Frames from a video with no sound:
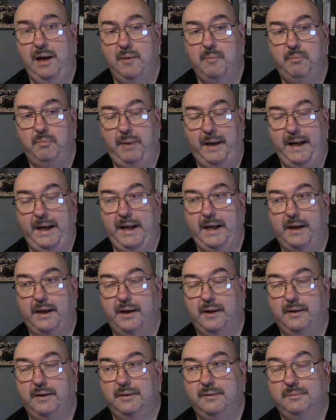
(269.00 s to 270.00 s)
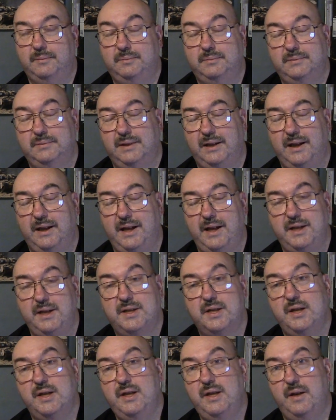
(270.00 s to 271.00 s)
Panic.
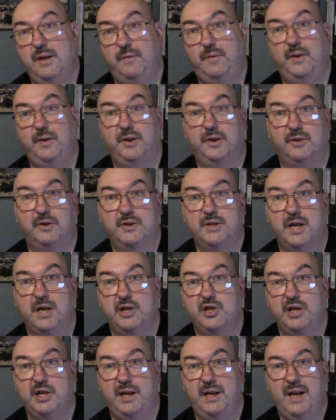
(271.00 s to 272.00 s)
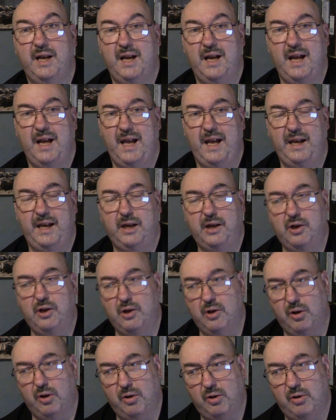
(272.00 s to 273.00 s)
It's a lovely little touch, and it
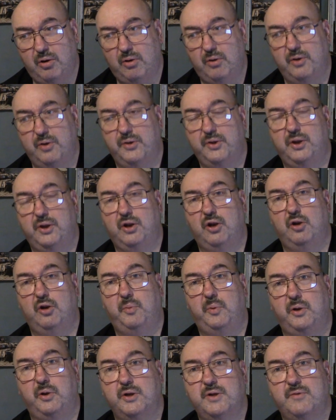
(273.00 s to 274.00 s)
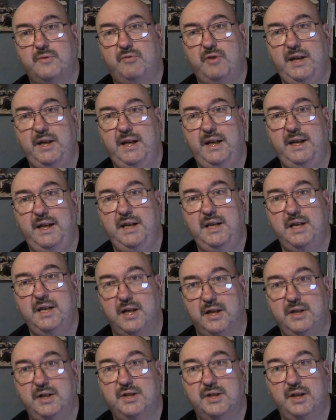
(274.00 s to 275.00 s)
caught the kobolds really
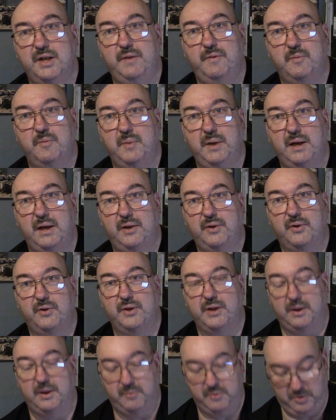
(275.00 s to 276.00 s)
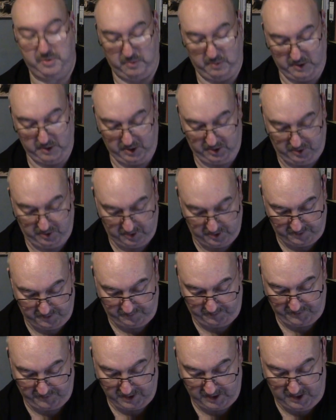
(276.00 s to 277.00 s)
nicely for me. I thought that was quite good.
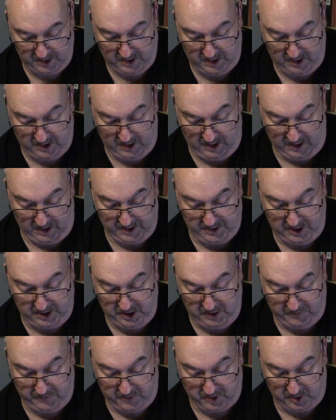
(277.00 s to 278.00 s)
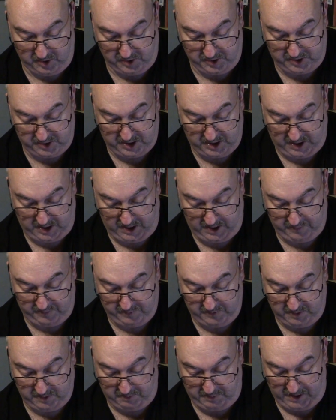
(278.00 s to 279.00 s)
And then you've got
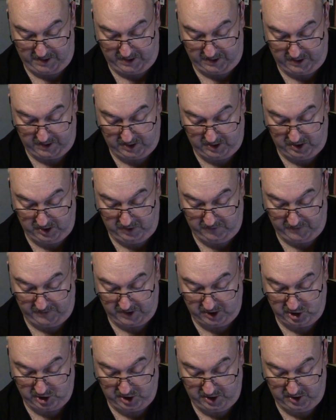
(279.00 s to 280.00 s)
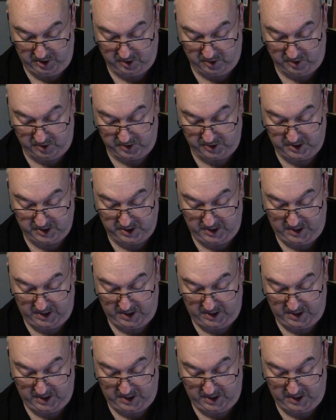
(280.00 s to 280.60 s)
the back. You've actually got